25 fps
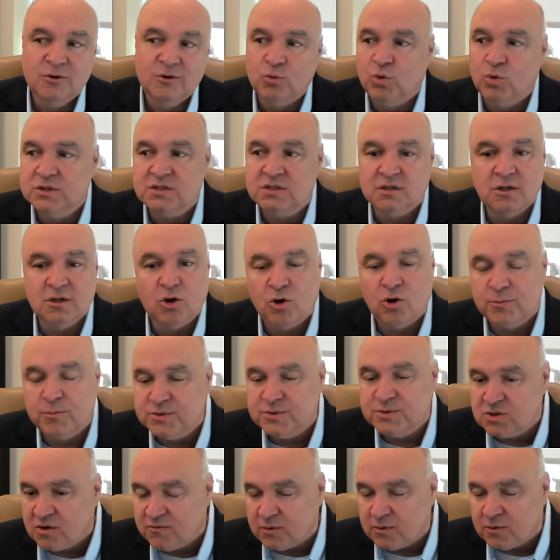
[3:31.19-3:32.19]
What's a low
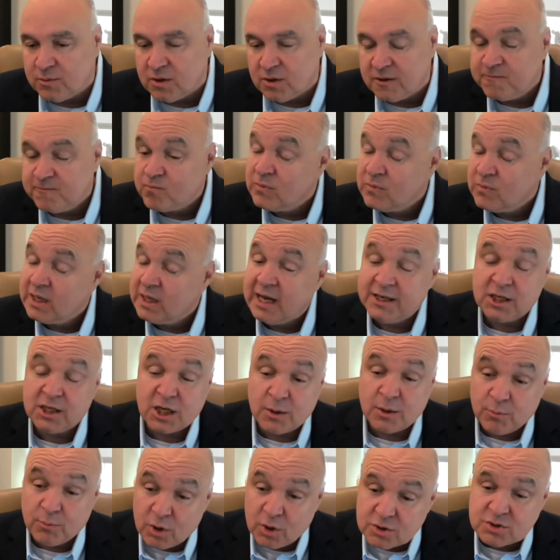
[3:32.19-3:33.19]
observable? On the
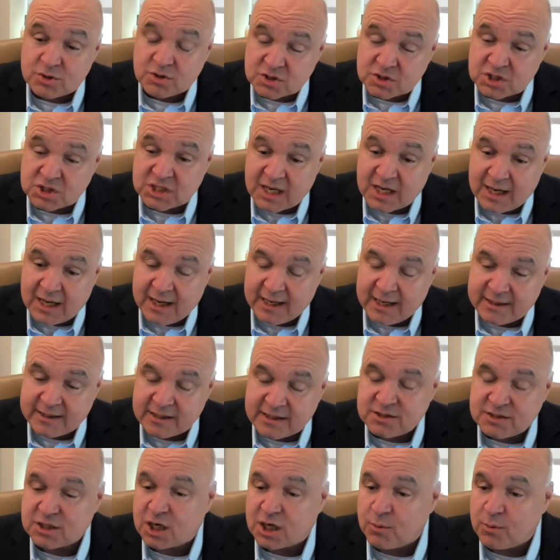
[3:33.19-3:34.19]
commercial side,
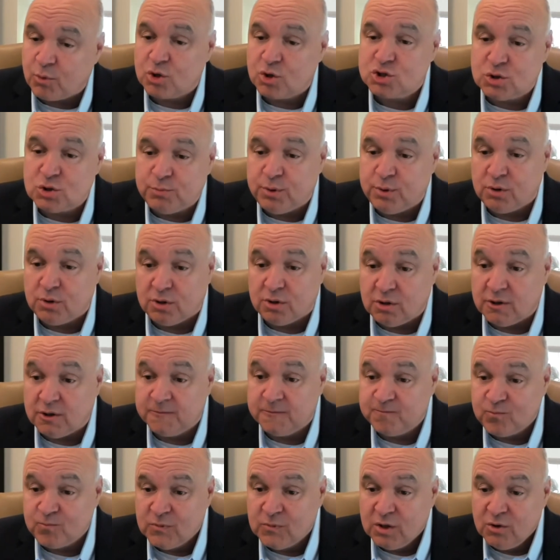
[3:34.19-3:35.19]
it's a commercial pull.